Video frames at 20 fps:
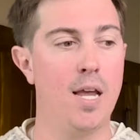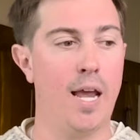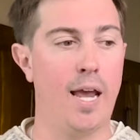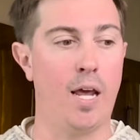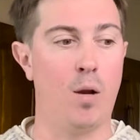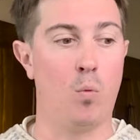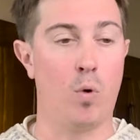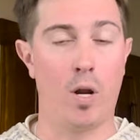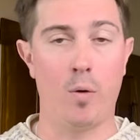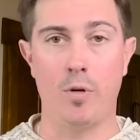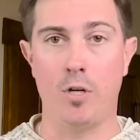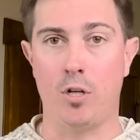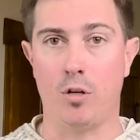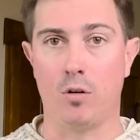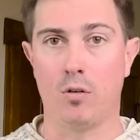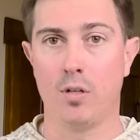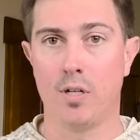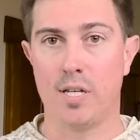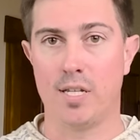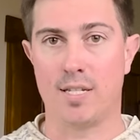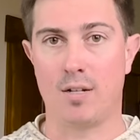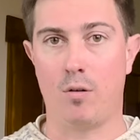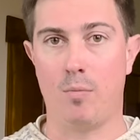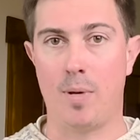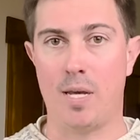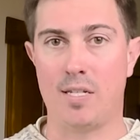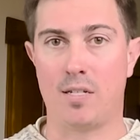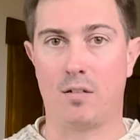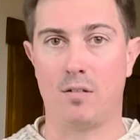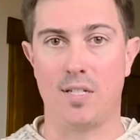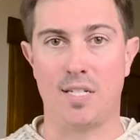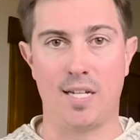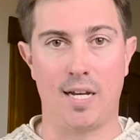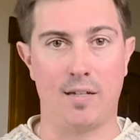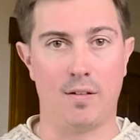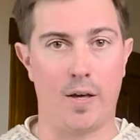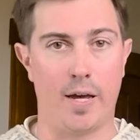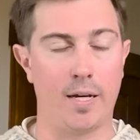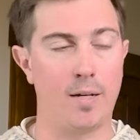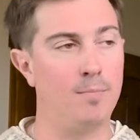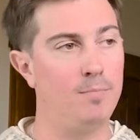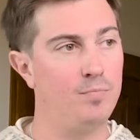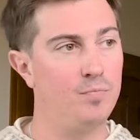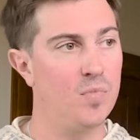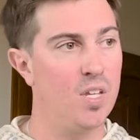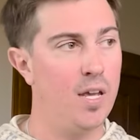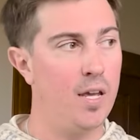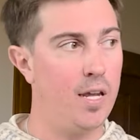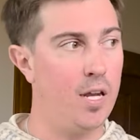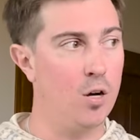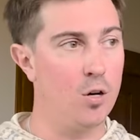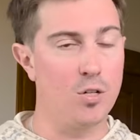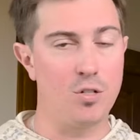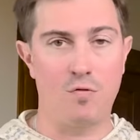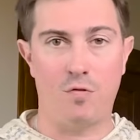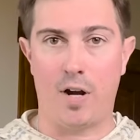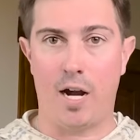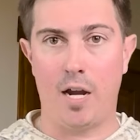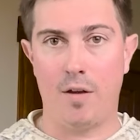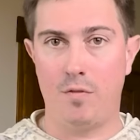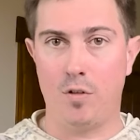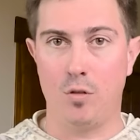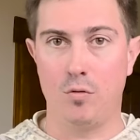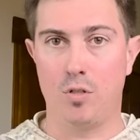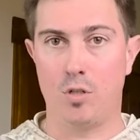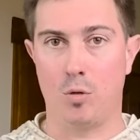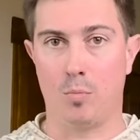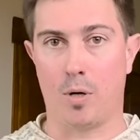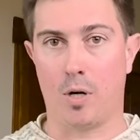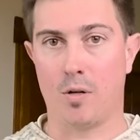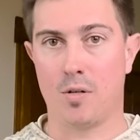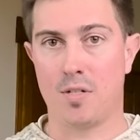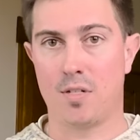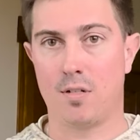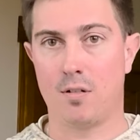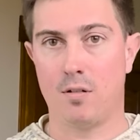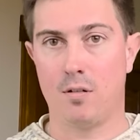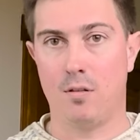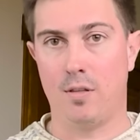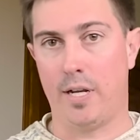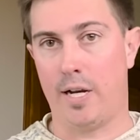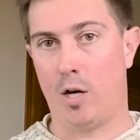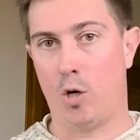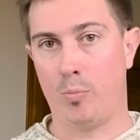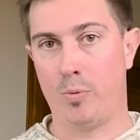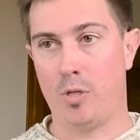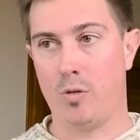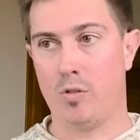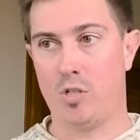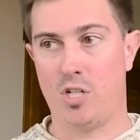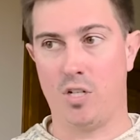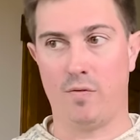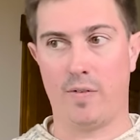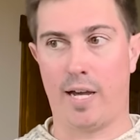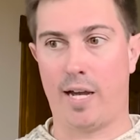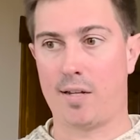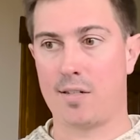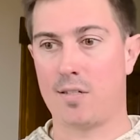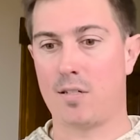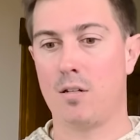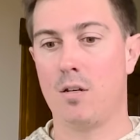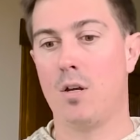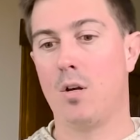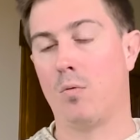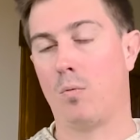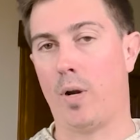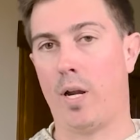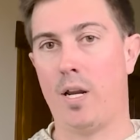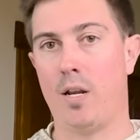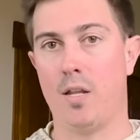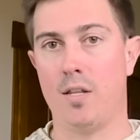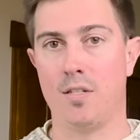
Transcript: And what I would do is I would basically say like, here's 5 YouTubers that help you achieve X, right?